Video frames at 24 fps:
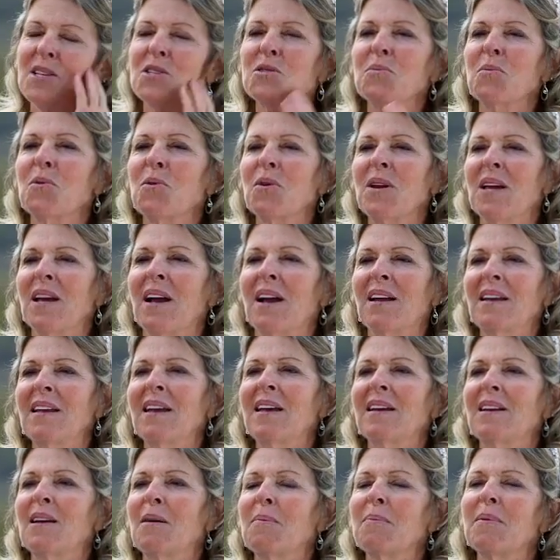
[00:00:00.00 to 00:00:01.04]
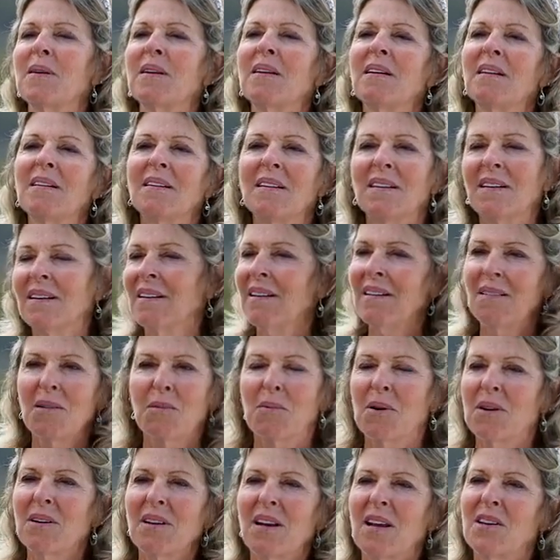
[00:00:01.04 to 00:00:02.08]
Each morning I'd get up and
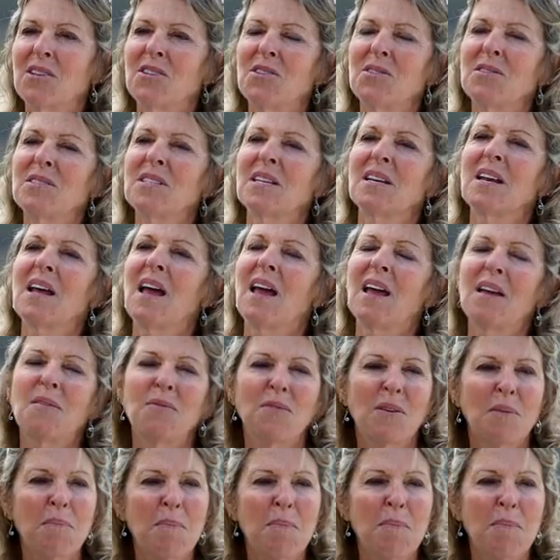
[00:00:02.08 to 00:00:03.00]
what could I do today if